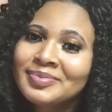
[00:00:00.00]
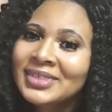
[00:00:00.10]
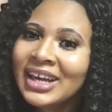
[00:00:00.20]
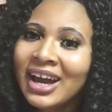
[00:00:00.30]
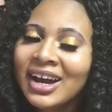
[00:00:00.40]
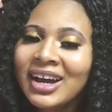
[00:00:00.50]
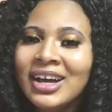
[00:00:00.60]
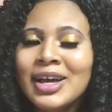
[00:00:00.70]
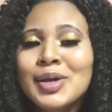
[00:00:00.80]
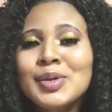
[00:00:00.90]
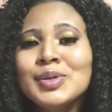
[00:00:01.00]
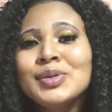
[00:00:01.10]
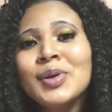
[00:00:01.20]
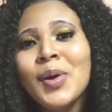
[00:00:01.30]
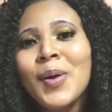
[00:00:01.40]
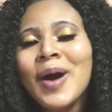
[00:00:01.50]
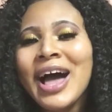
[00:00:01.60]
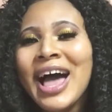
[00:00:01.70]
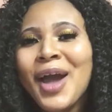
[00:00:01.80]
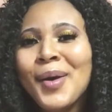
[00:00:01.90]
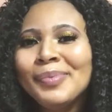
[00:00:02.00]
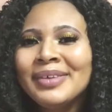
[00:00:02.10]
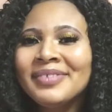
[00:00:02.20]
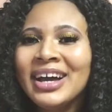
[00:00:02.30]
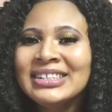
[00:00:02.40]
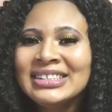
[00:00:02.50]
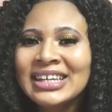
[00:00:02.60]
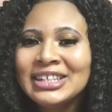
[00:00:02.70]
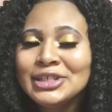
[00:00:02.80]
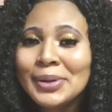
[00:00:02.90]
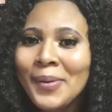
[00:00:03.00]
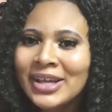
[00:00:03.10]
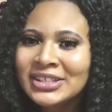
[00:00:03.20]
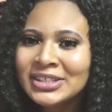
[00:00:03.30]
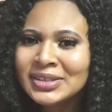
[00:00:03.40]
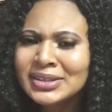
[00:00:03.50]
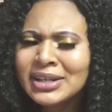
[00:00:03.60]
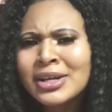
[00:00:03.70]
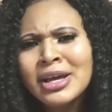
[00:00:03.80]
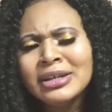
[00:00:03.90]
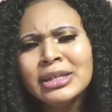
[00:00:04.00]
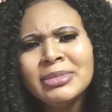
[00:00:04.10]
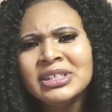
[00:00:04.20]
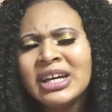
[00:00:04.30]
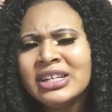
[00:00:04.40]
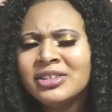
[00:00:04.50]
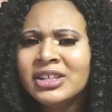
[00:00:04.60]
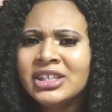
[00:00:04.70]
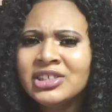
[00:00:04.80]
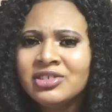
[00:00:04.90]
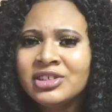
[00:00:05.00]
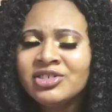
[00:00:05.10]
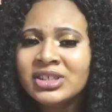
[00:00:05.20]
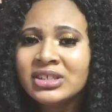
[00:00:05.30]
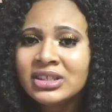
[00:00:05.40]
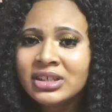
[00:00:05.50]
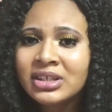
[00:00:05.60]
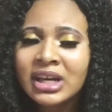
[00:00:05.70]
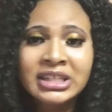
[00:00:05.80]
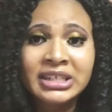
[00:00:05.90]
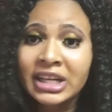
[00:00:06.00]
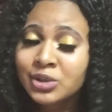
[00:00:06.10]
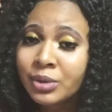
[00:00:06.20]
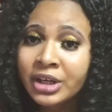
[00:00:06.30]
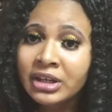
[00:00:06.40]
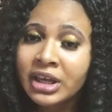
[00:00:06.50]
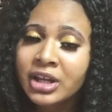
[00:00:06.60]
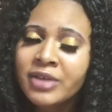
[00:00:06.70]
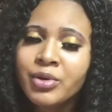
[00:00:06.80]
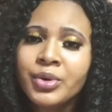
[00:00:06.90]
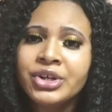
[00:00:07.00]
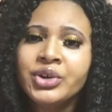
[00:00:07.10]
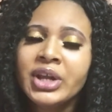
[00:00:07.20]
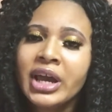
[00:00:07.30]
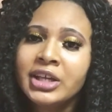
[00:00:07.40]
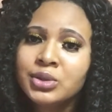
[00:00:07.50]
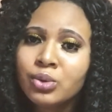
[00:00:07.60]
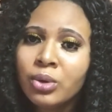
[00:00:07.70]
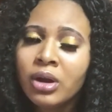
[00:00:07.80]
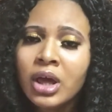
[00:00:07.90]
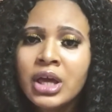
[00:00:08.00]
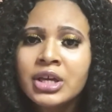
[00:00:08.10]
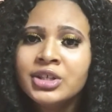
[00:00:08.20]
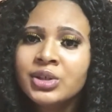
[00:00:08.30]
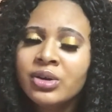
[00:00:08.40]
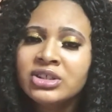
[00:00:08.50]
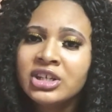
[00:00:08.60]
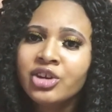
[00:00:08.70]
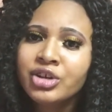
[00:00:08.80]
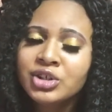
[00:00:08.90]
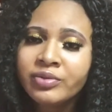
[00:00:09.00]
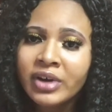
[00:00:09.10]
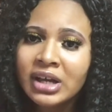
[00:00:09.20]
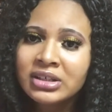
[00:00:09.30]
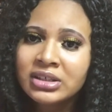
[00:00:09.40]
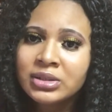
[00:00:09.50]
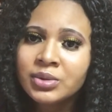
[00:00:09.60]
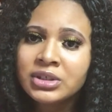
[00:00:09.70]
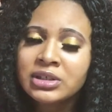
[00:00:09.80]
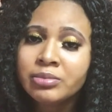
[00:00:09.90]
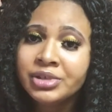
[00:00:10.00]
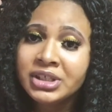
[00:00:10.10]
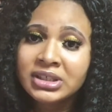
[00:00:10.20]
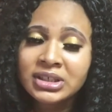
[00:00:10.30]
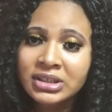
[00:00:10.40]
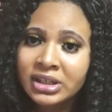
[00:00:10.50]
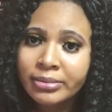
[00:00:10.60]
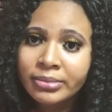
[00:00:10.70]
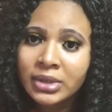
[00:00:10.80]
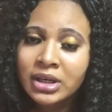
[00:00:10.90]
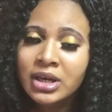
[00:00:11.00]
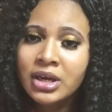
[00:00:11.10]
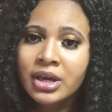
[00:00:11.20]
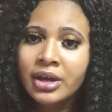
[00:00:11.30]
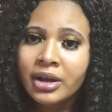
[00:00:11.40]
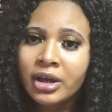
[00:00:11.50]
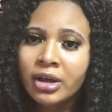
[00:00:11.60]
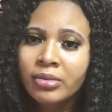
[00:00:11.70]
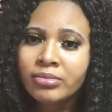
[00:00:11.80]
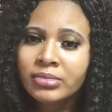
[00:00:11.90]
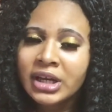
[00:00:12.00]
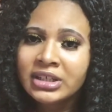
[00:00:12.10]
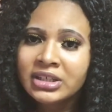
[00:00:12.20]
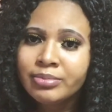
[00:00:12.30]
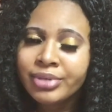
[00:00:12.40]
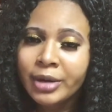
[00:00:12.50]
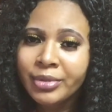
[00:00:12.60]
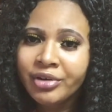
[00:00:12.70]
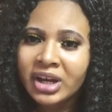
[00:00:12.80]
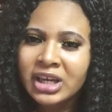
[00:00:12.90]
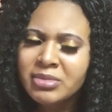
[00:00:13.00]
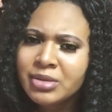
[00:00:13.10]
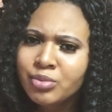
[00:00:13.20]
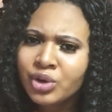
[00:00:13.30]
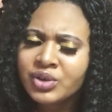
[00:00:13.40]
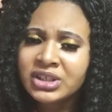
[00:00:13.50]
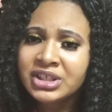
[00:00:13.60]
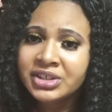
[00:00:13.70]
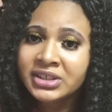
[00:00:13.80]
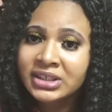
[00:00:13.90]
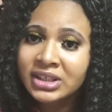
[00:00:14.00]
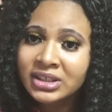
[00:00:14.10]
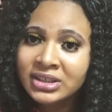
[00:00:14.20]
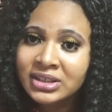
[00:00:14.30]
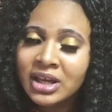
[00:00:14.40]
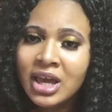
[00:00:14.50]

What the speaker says: Yeah. So I hope I've answered your questions. Let me just add another interesting thing. I did high school here in Kenya. If you're wondering, the high school, it's called St. Christopher's. It was a British system. And I did primary. I came in when I was in year 6.